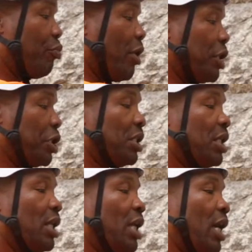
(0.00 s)
brush
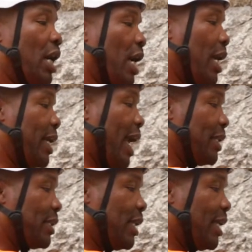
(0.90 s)

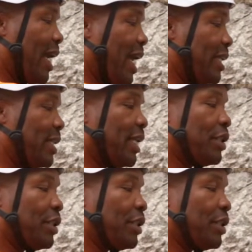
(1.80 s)
against the gate,